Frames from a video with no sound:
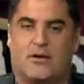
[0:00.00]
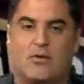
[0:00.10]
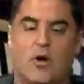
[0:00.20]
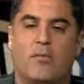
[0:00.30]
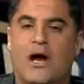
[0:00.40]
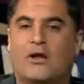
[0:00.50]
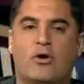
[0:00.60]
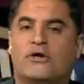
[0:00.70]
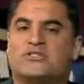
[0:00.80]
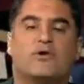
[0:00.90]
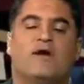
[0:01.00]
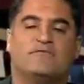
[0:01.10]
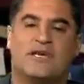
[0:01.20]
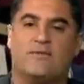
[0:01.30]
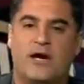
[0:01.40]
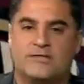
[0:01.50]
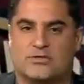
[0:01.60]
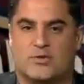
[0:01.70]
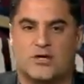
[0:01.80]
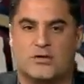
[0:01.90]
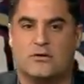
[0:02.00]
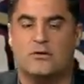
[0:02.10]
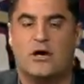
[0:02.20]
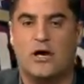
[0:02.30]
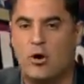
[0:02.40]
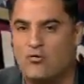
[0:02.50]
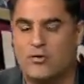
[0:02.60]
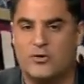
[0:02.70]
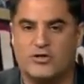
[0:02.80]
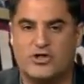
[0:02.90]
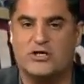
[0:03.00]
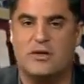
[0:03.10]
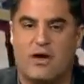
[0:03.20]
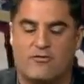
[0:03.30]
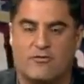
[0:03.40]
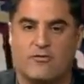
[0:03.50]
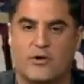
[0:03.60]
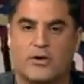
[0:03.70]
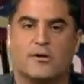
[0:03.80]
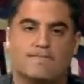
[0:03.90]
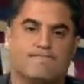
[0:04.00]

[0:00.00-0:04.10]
where minorities don't have the same rights as we do, and hopefully we can shut them out from voting.